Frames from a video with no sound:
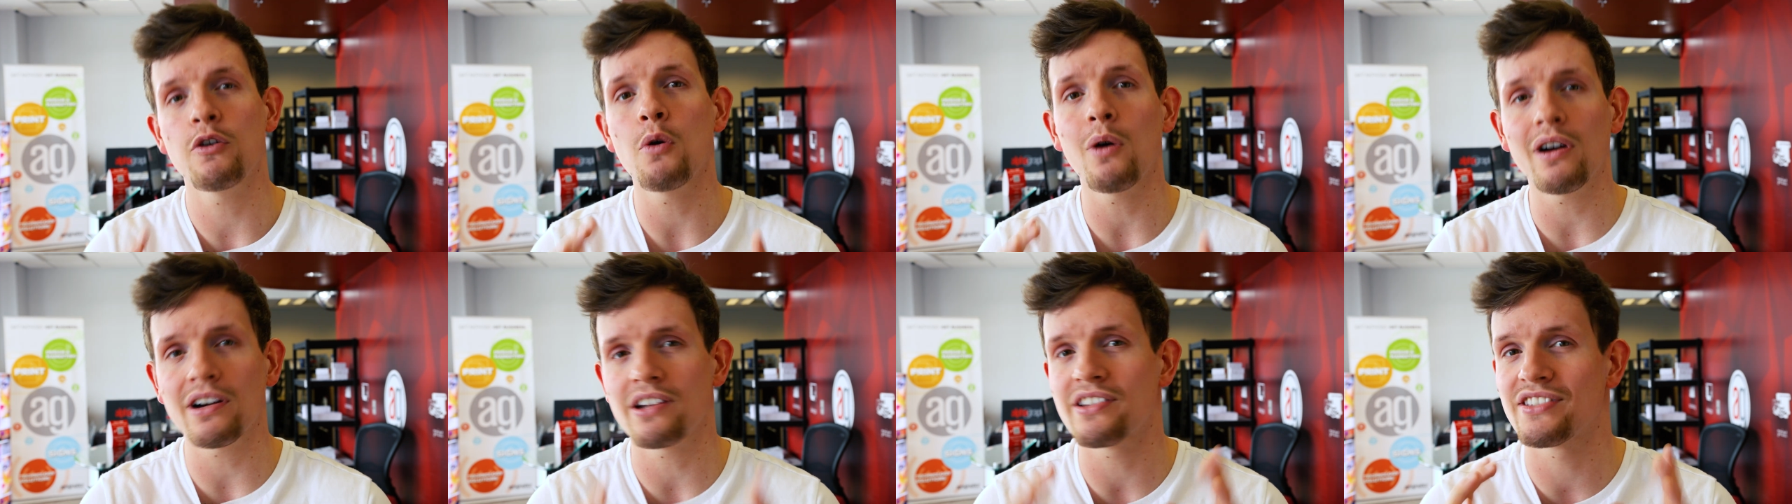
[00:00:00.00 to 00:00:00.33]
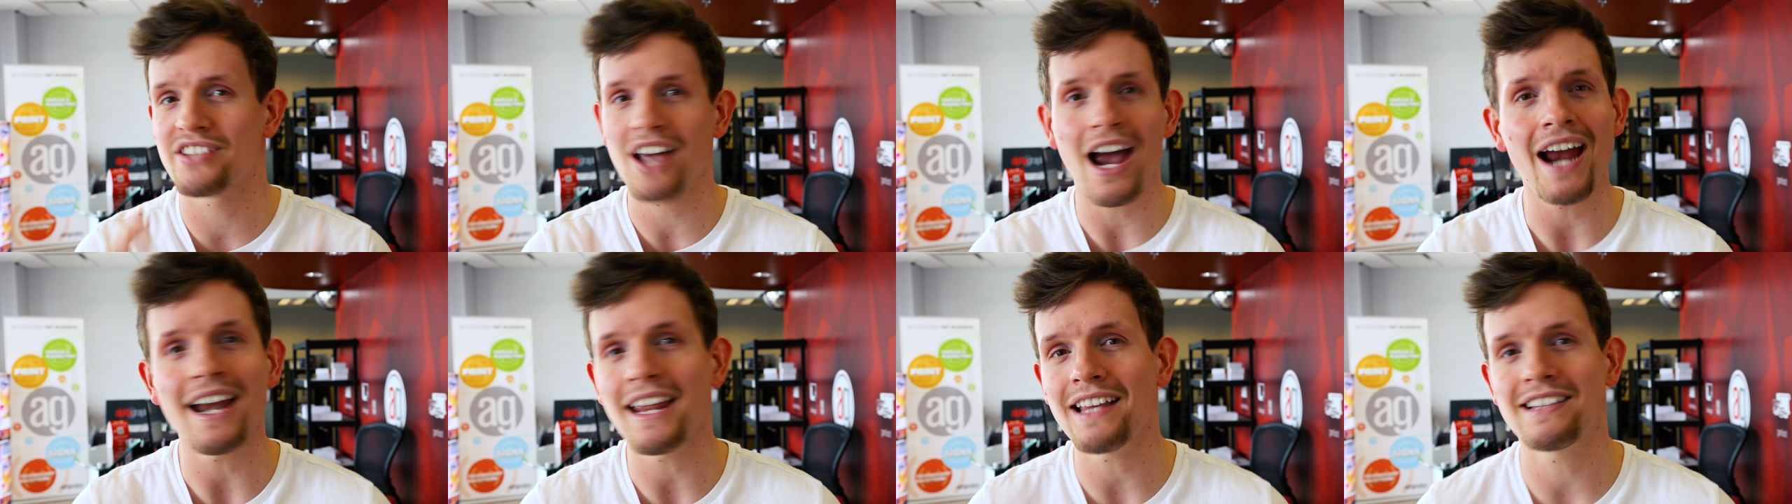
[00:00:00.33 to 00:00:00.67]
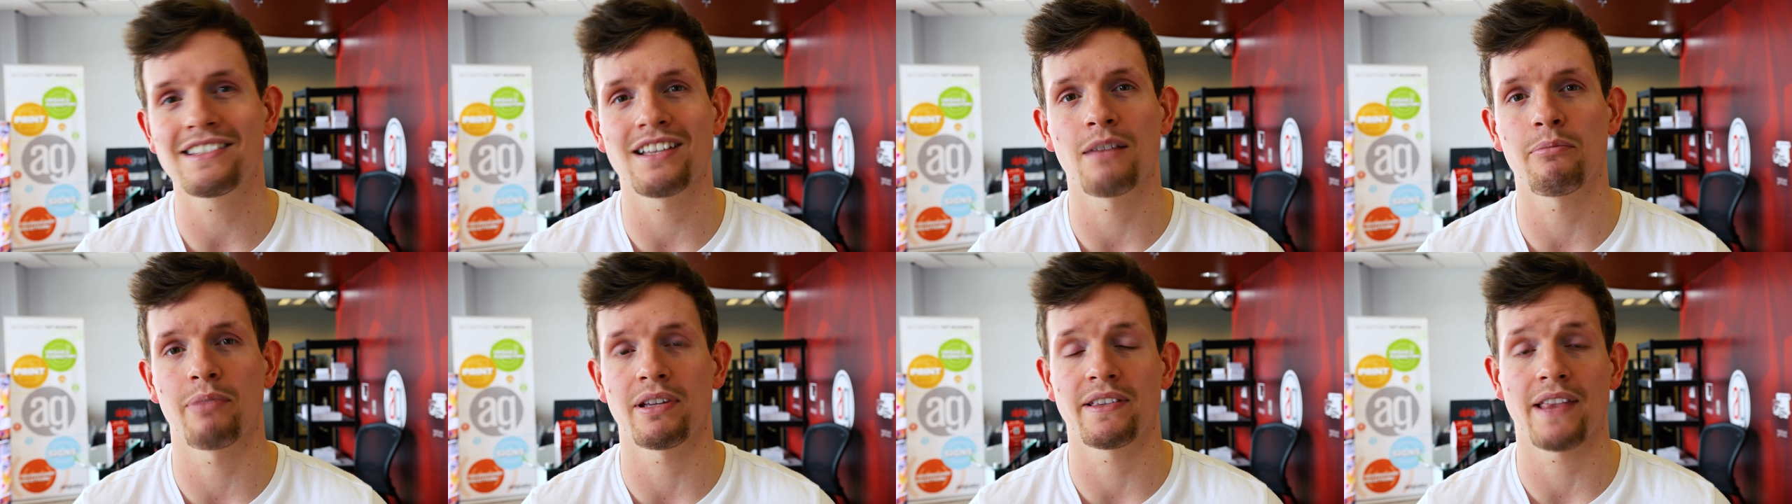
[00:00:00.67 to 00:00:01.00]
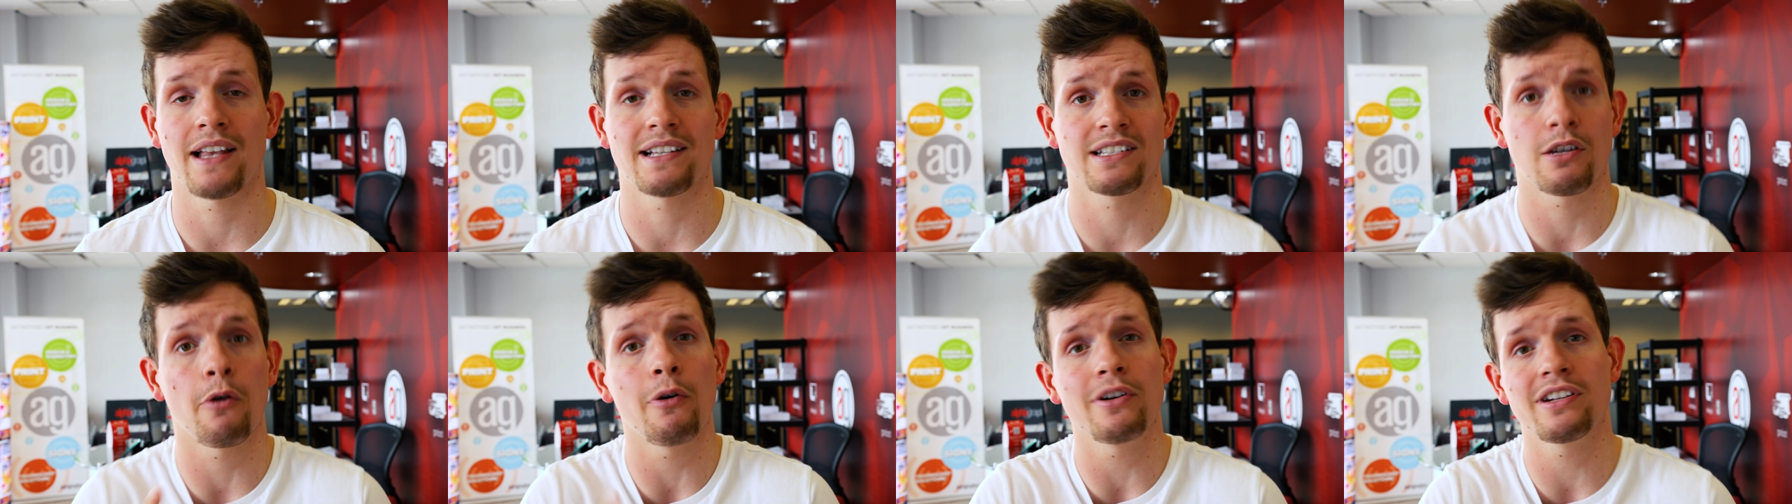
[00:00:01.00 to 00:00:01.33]
If you are designing
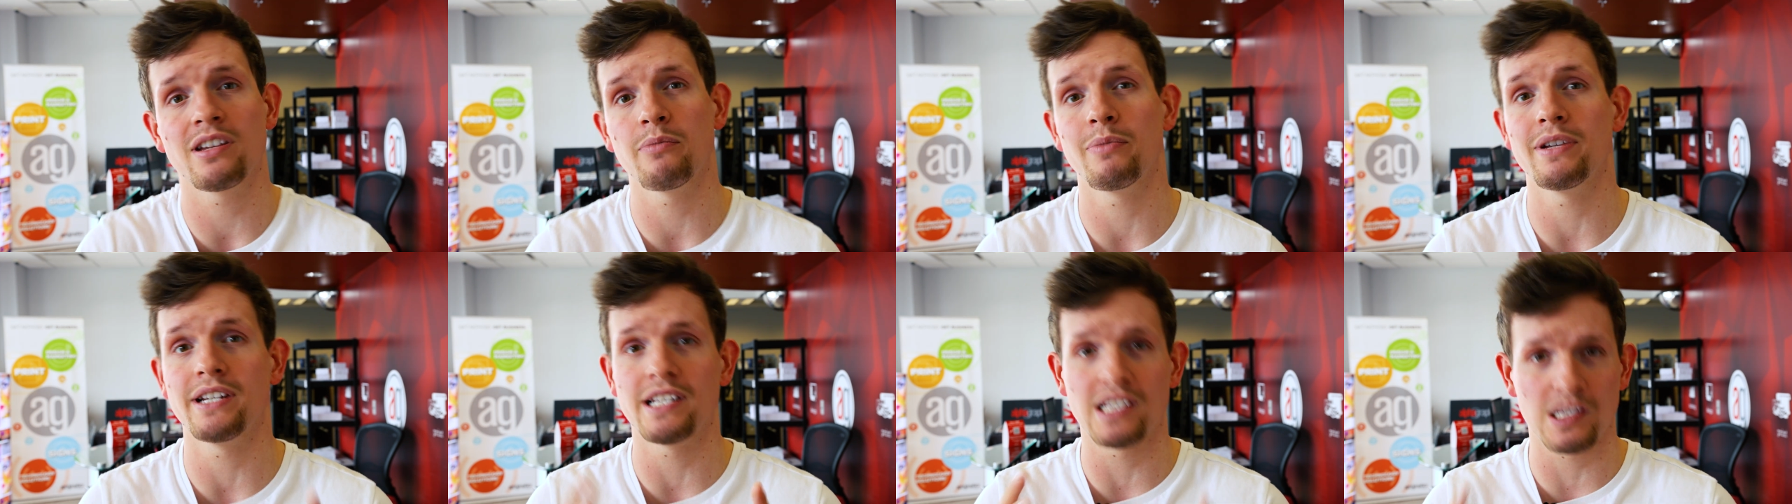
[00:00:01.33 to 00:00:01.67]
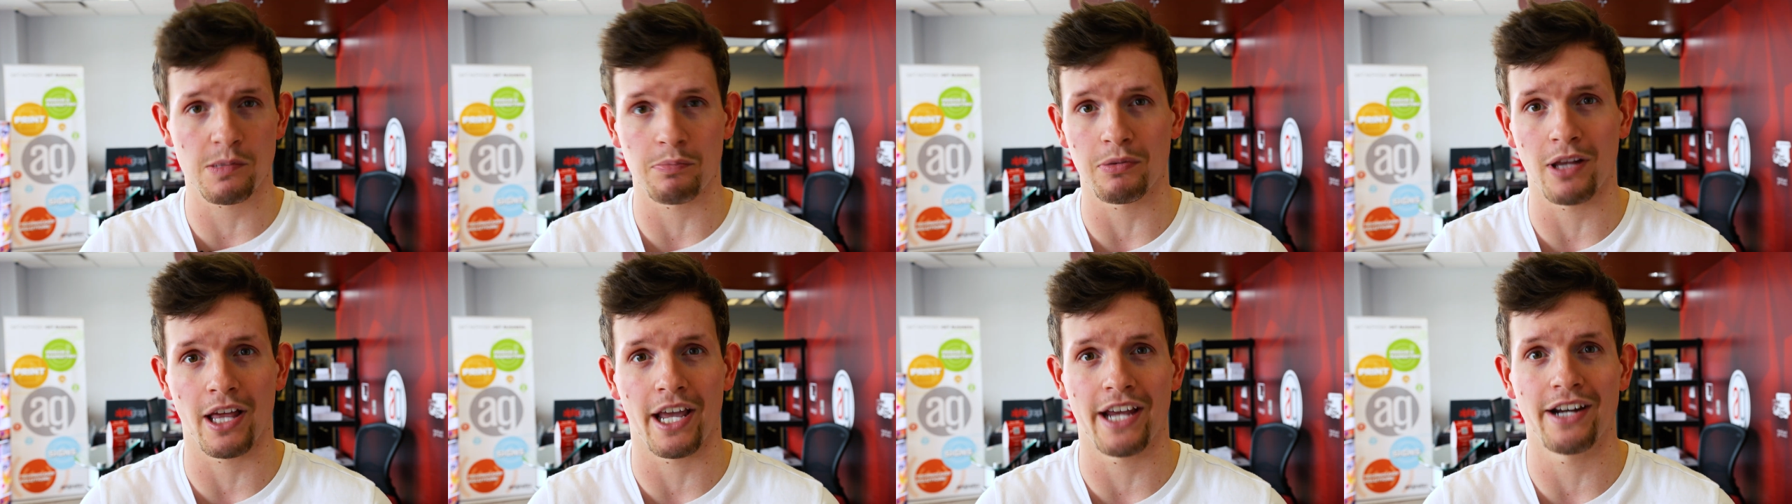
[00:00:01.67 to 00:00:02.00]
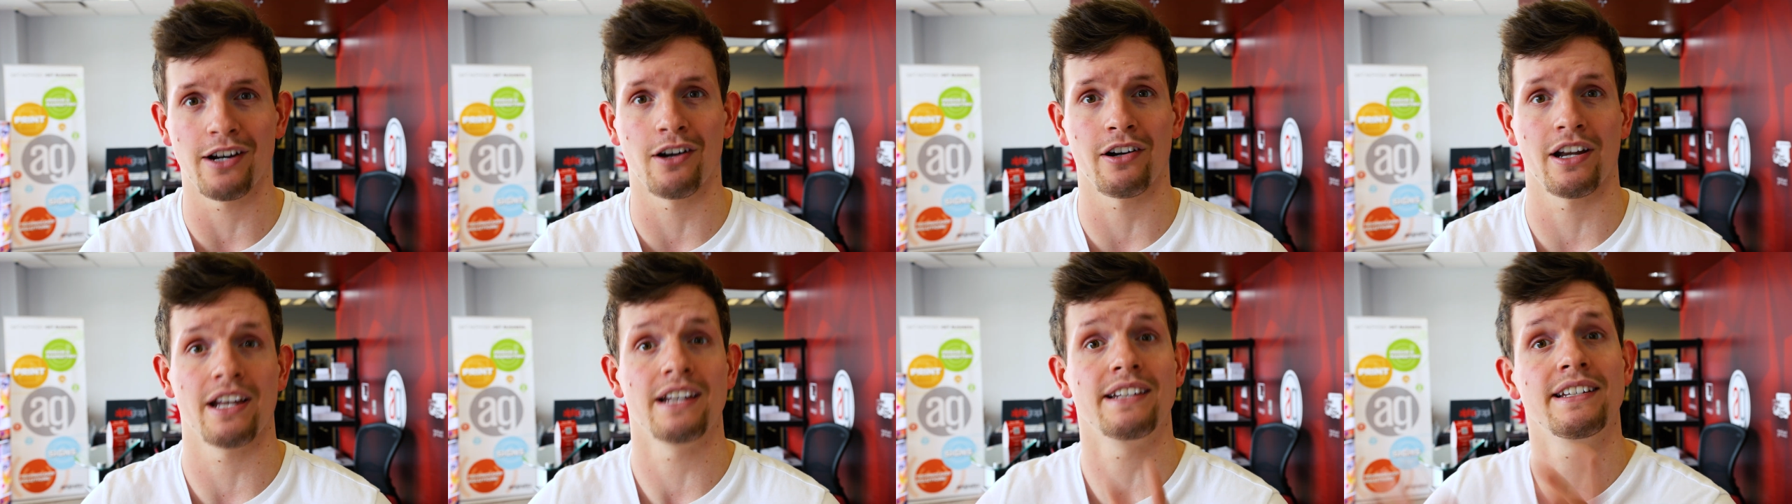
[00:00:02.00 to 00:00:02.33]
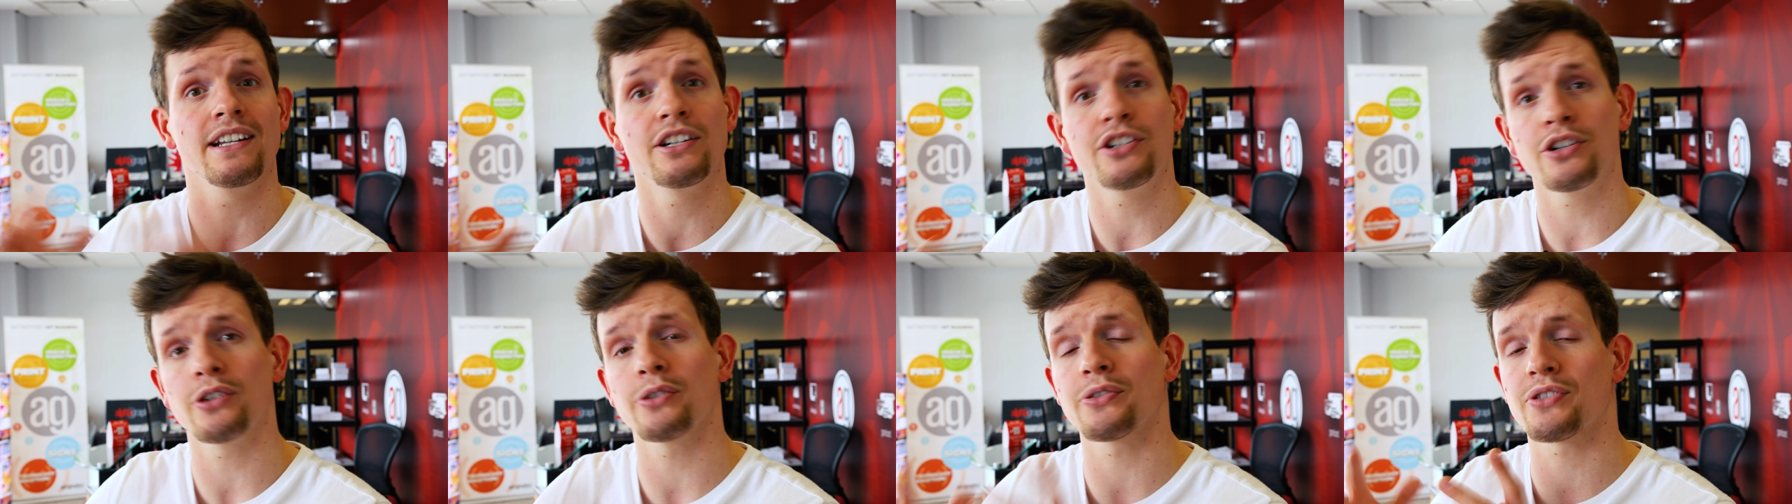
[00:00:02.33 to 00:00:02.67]
something that's going to be displayed on a
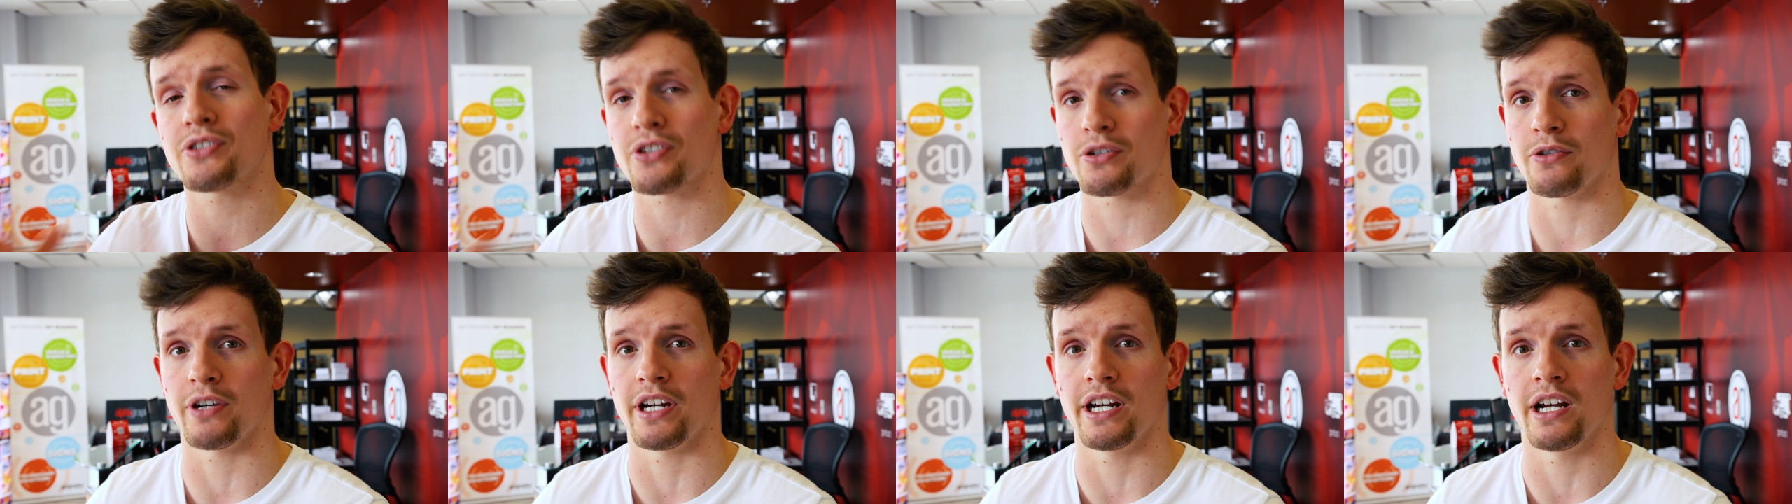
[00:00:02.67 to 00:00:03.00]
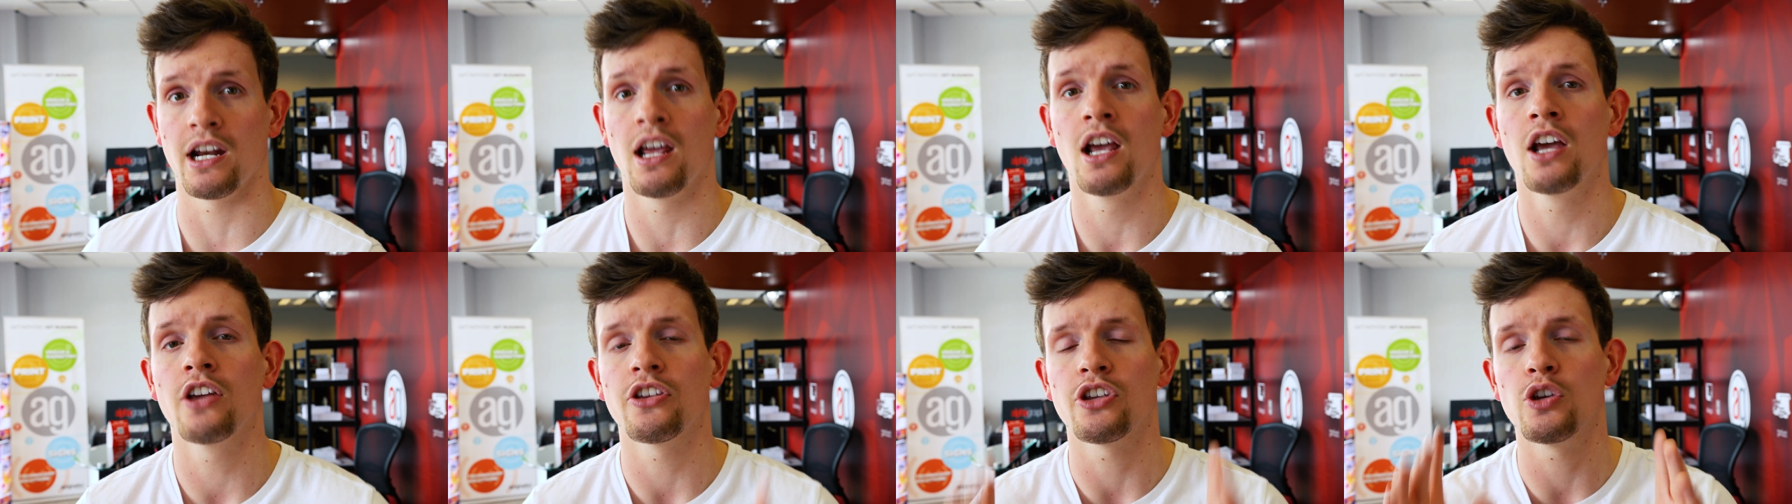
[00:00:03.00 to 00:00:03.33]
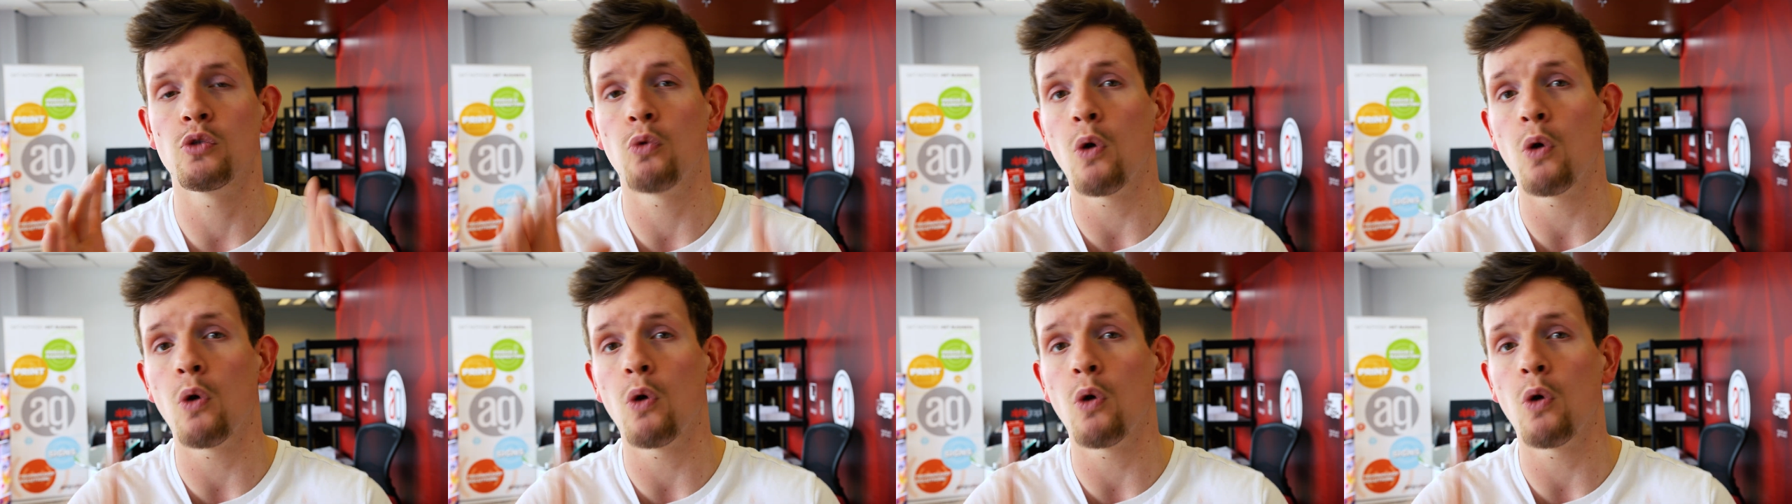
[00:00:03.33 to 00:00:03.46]
digital screen,